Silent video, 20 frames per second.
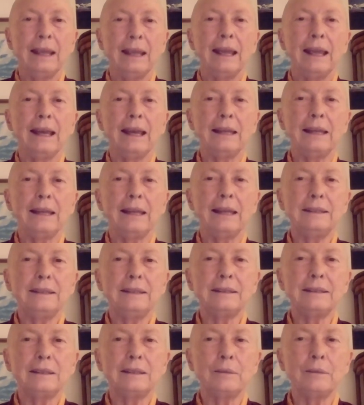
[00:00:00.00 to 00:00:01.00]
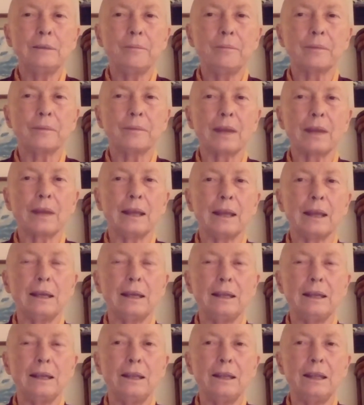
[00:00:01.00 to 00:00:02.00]
And um,
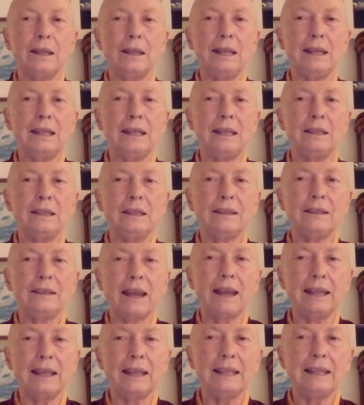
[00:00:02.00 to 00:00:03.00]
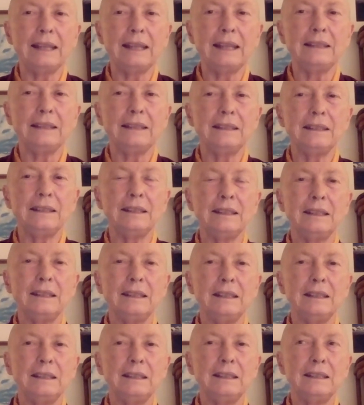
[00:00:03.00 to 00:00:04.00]
in Thailand,
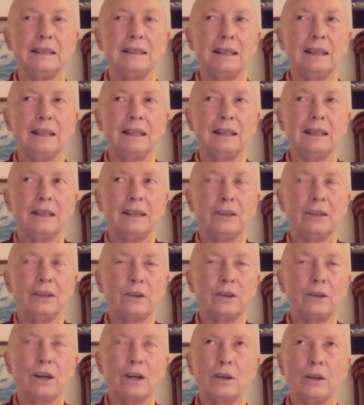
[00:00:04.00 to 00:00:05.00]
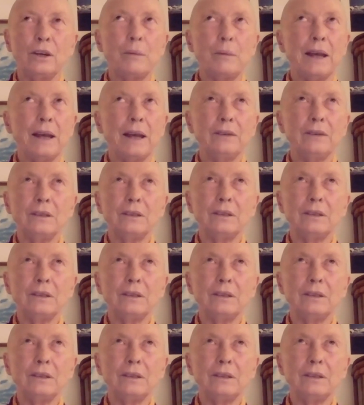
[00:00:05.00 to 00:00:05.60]
in there are about